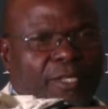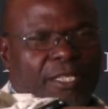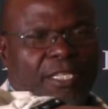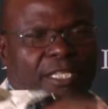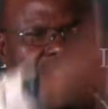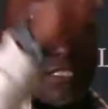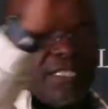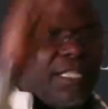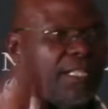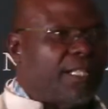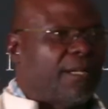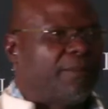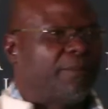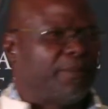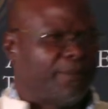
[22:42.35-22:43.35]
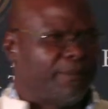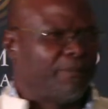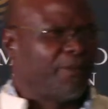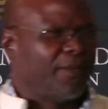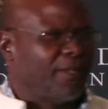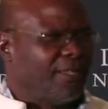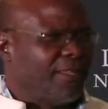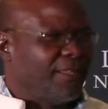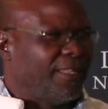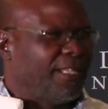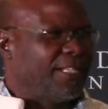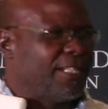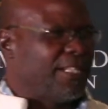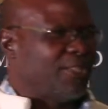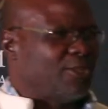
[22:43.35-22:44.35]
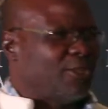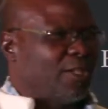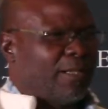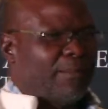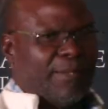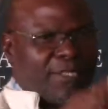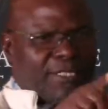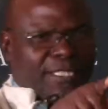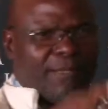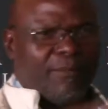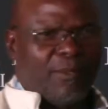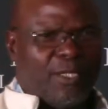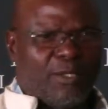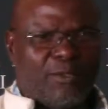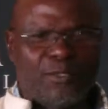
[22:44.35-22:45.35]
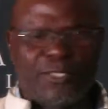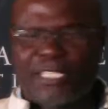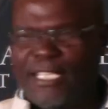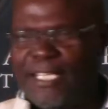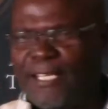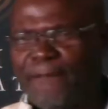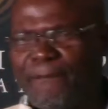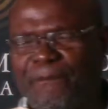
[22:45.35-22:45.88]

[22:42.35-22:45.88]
He can stand up that I talk about someone who's here.